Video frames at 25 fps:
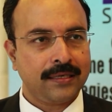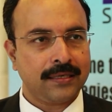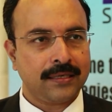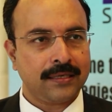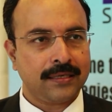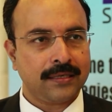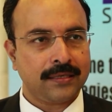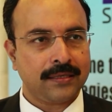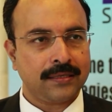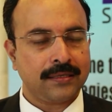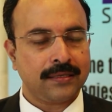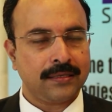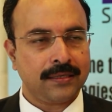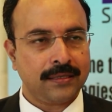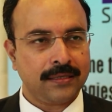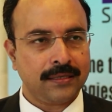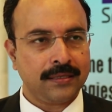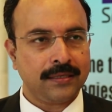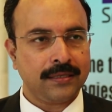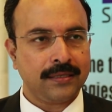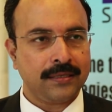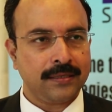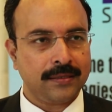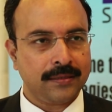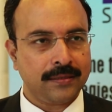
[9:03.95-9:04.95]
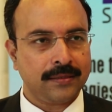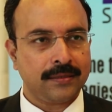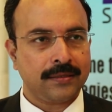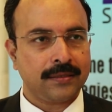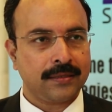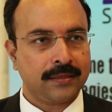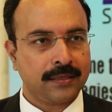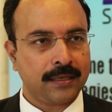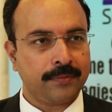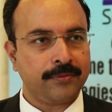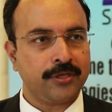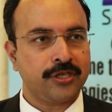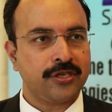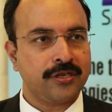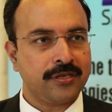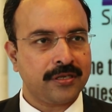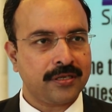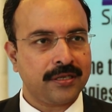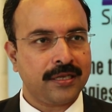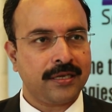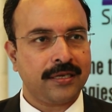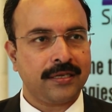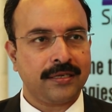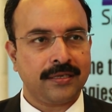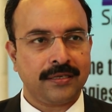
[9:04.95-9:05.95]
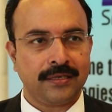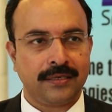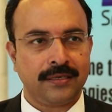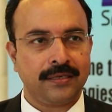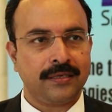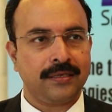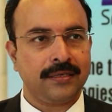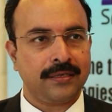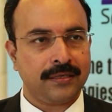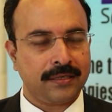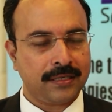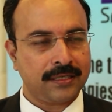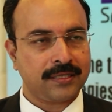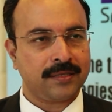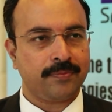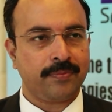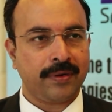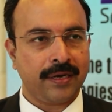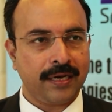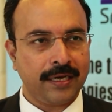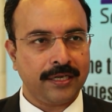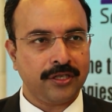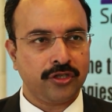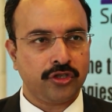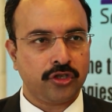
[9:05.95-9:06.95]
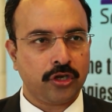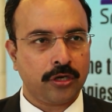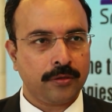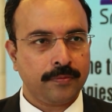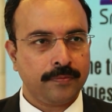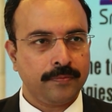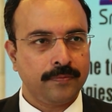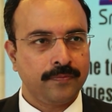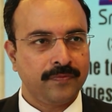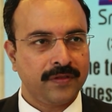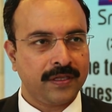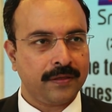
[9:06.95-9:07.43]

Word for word: The commissioner there does a brilliant job.